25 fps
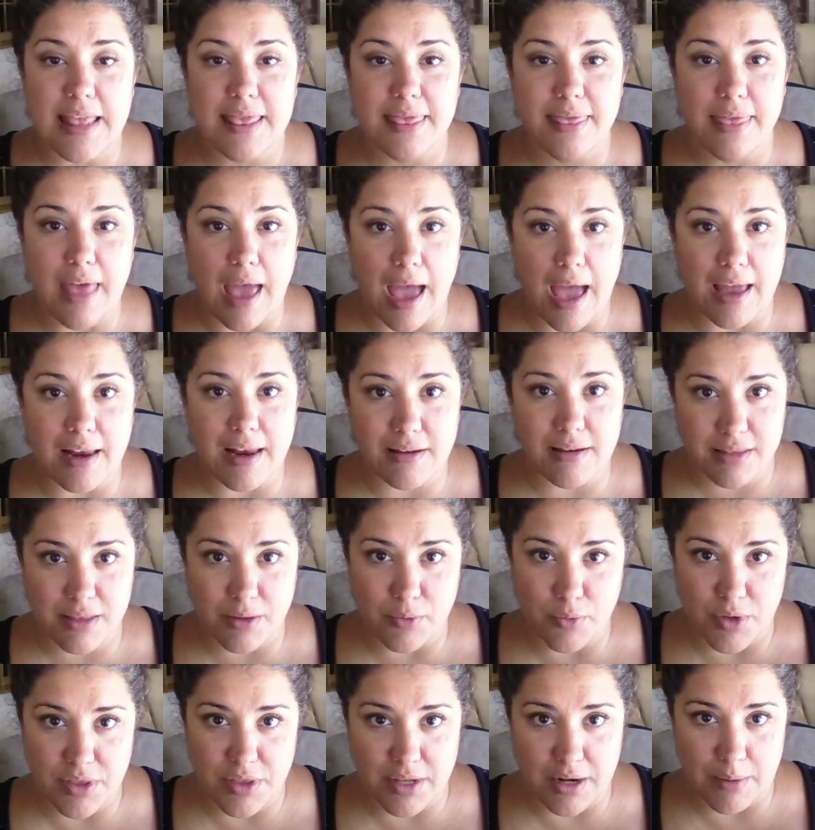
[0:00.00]
That is the
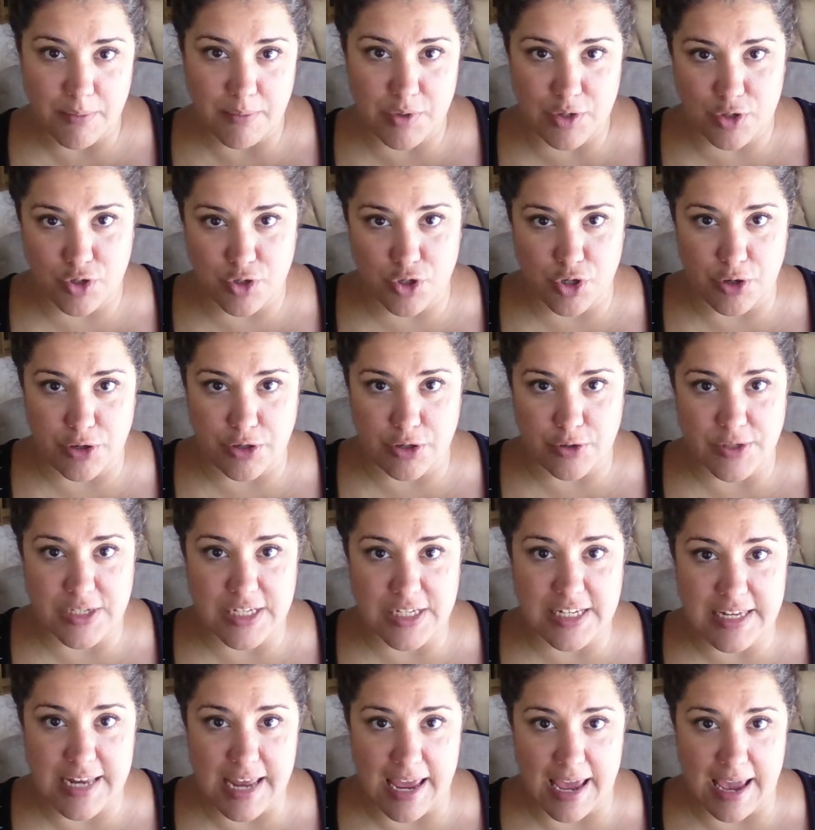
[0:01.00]
one that I'm going to show you
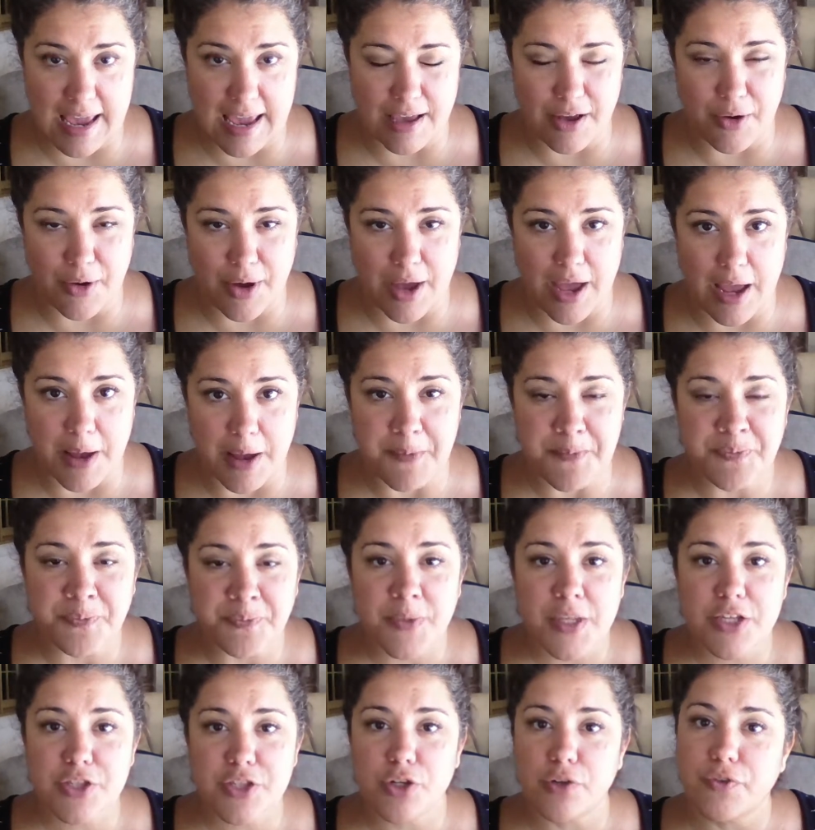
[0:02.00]
today, okay?
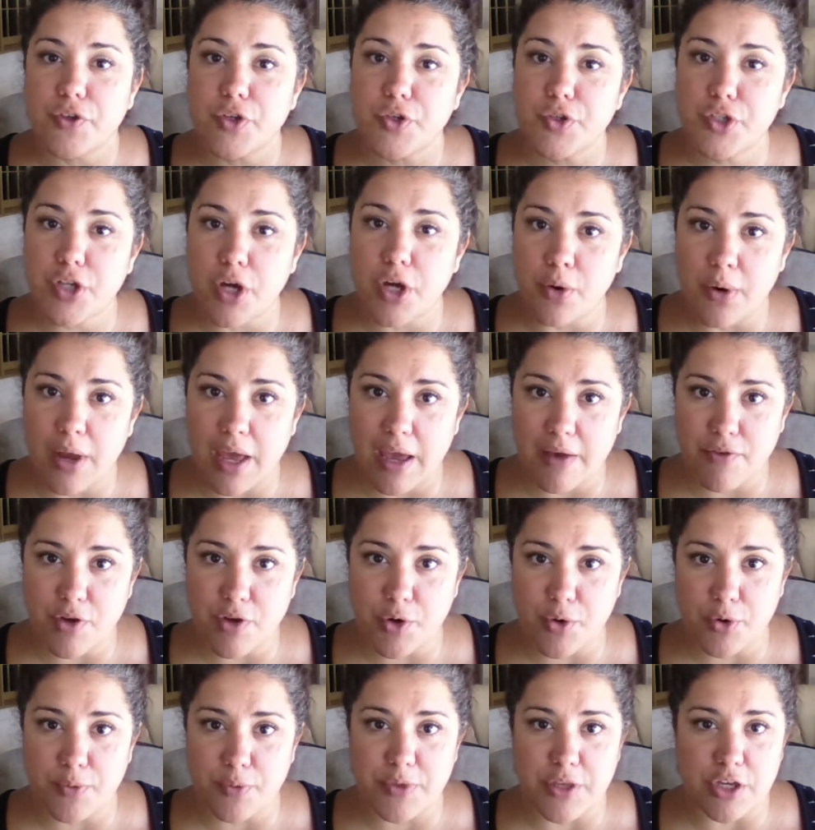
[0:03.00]
So if you don't have a
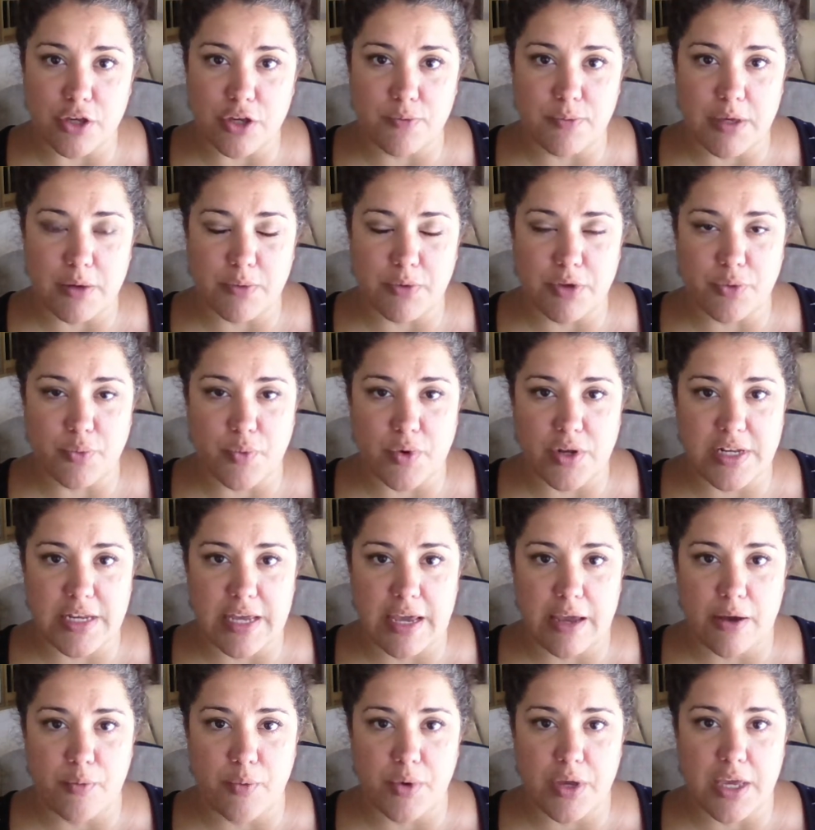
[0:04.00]
group that you meet with one day
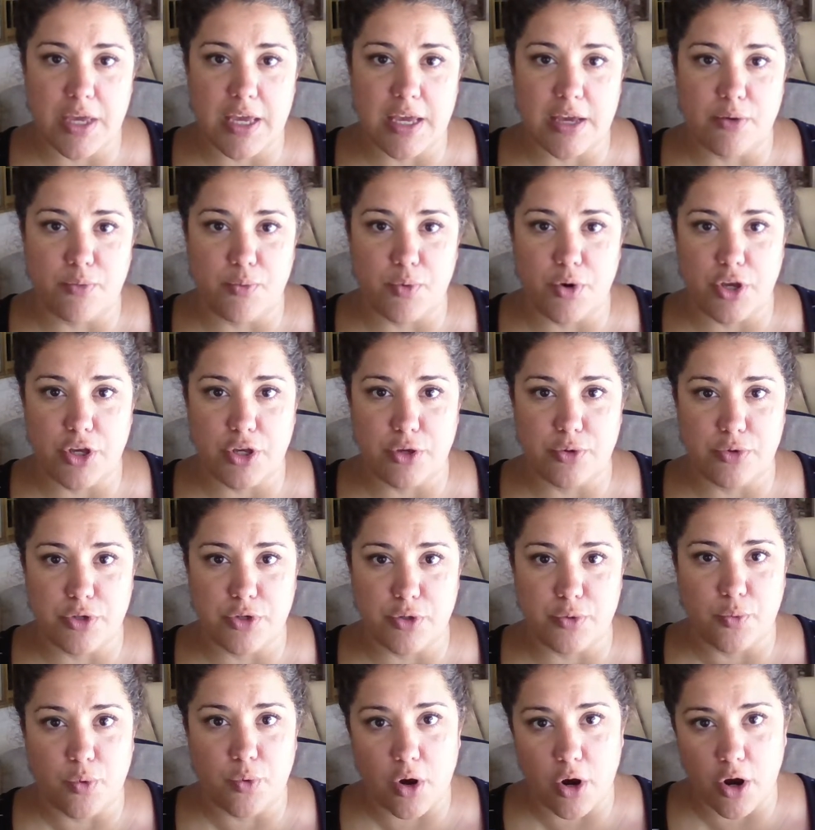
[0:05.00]
a week where you do
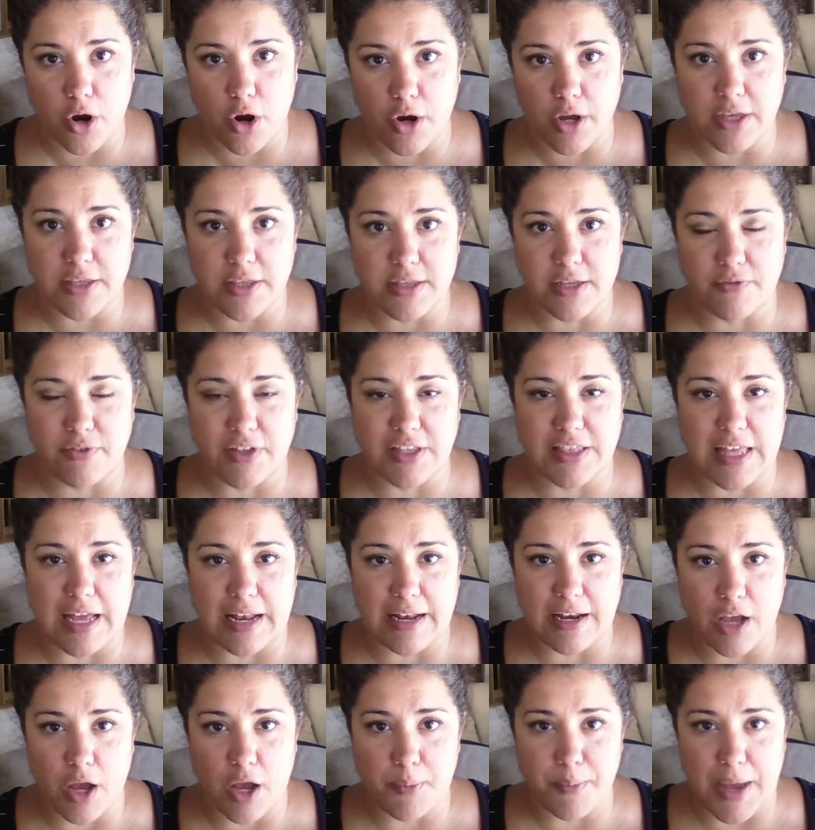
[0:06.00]
work and stuff like that
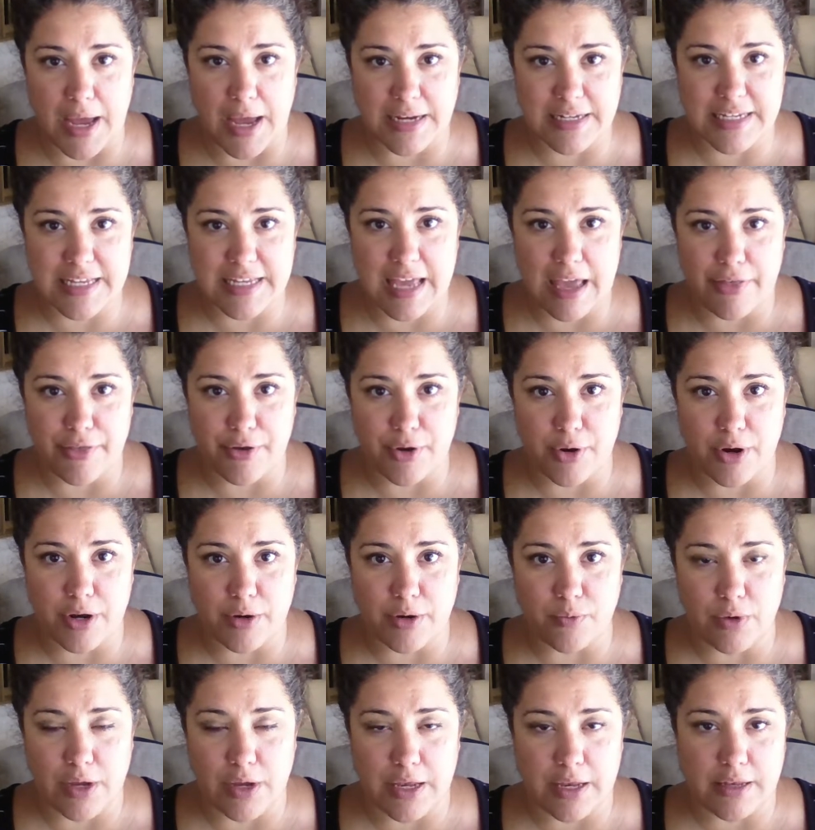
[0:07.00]
and come back together
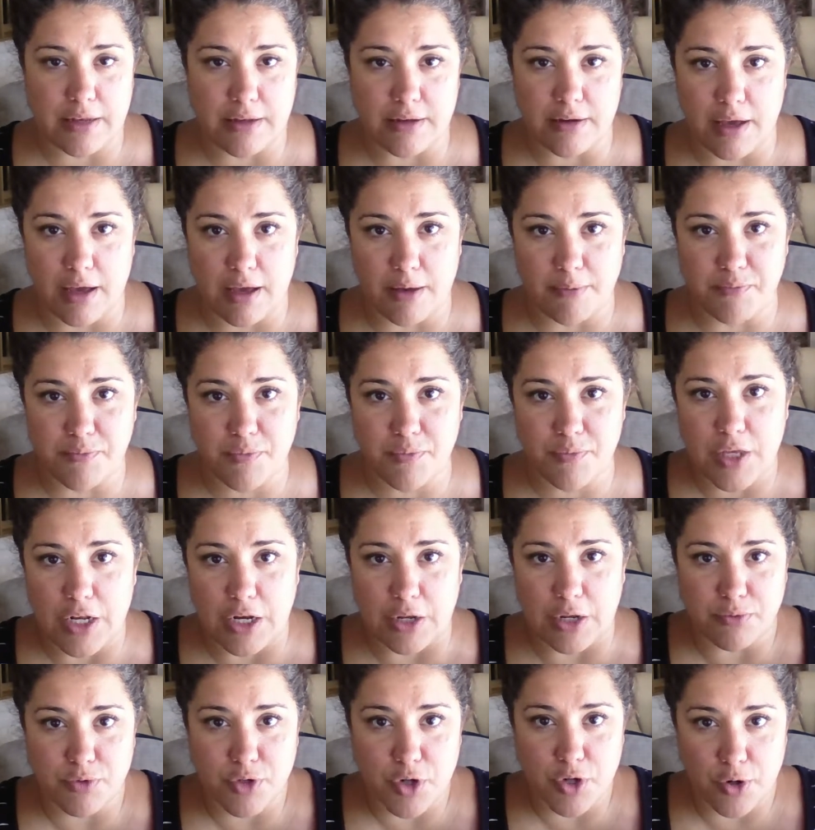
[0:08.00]
and you
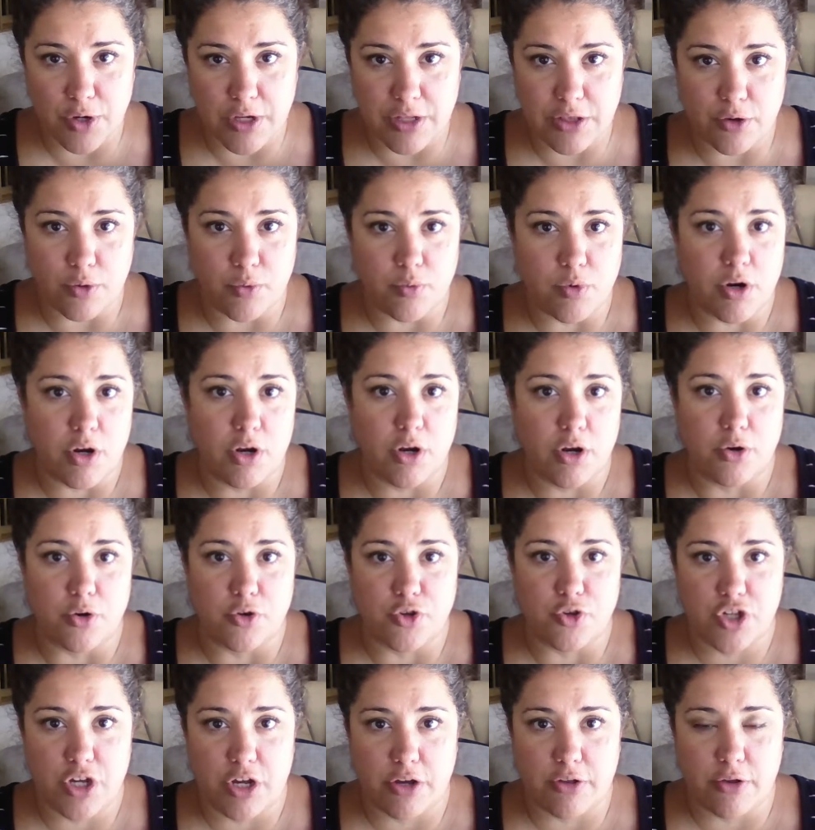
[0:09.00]
know, turn in their work or
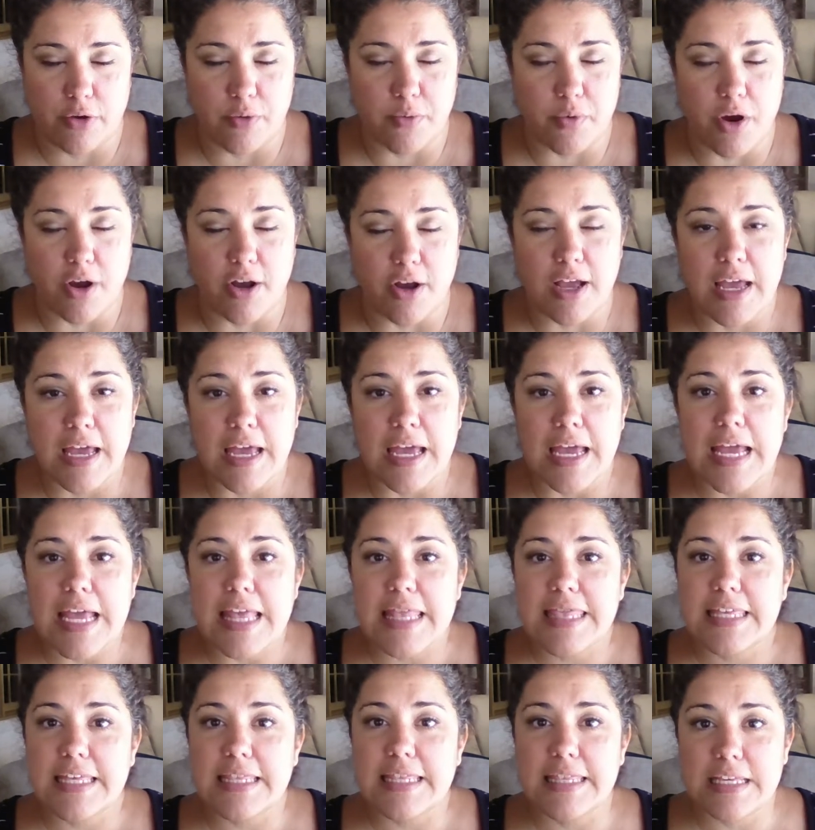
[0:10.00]
share their work,
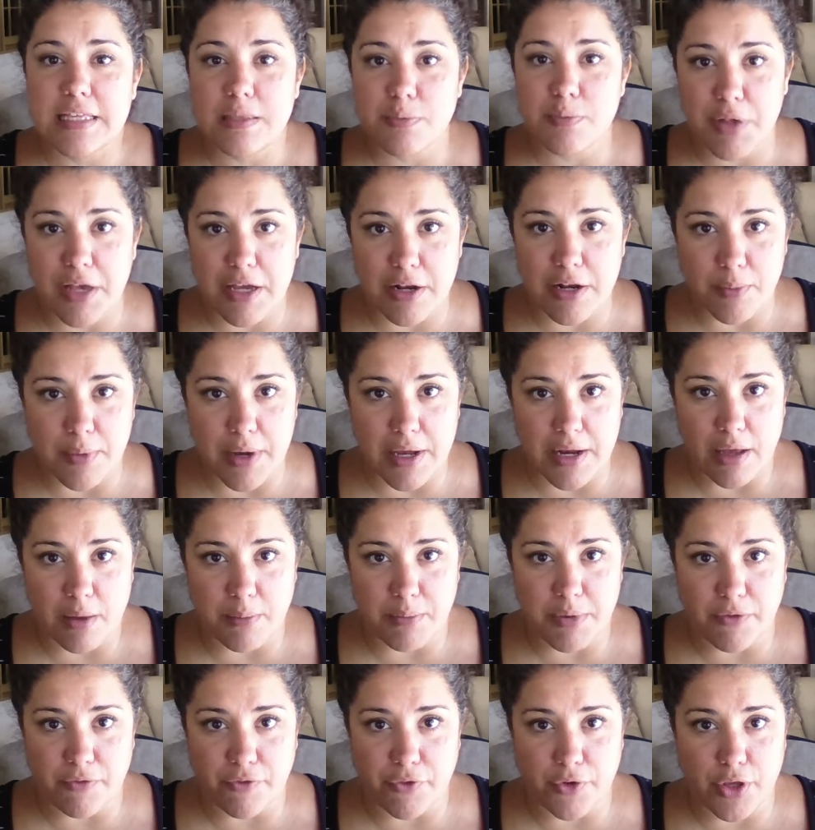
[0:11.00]
then this planner might not
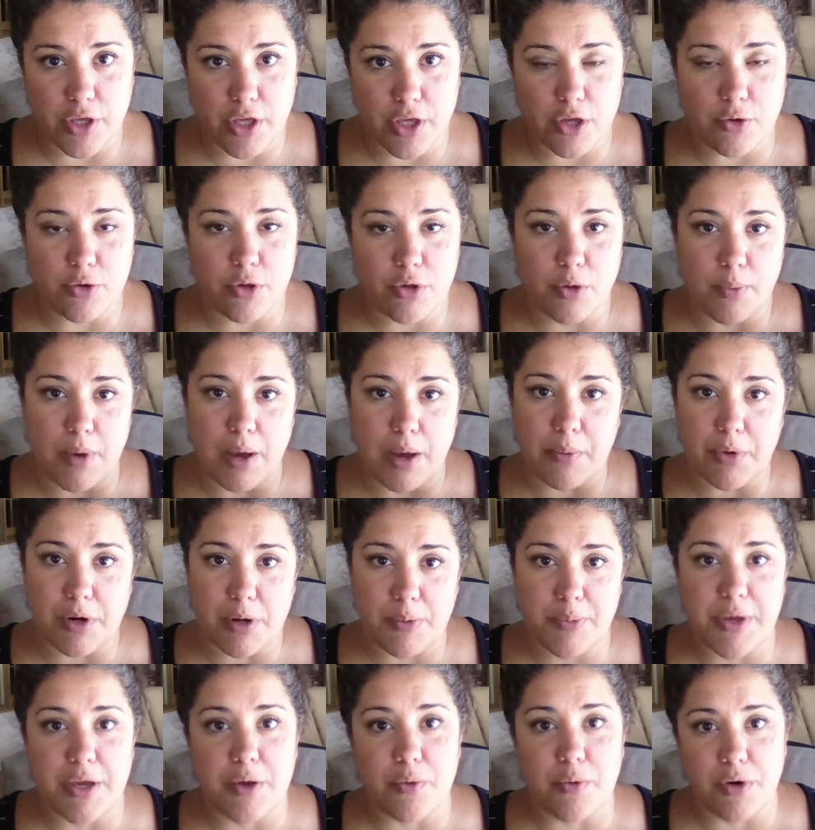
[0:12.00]
be for you. You might want to
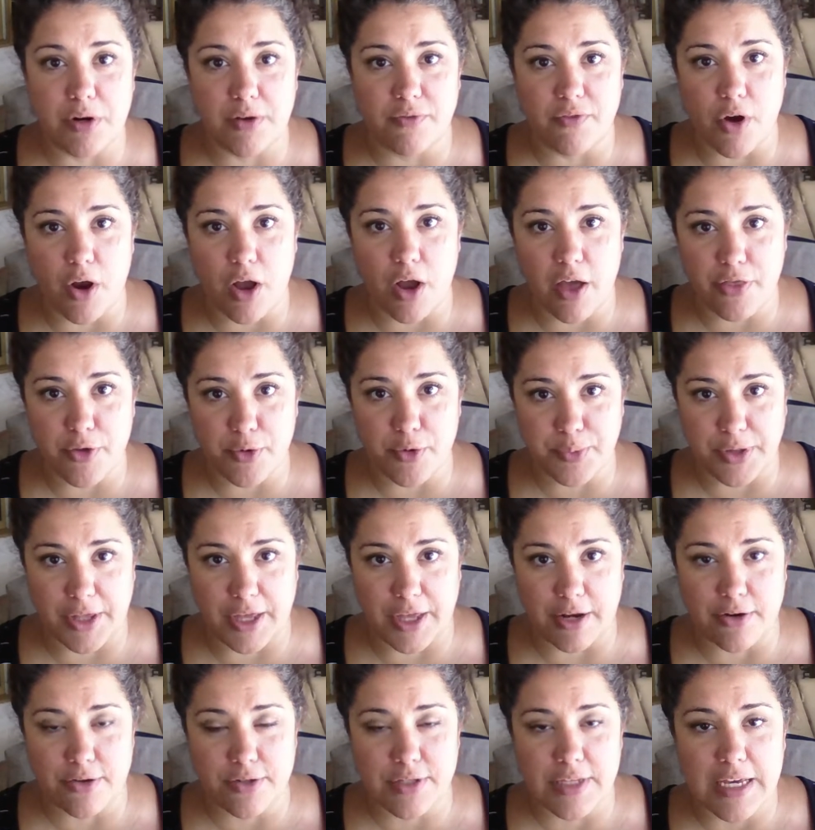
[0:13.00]
pick one of our other planners.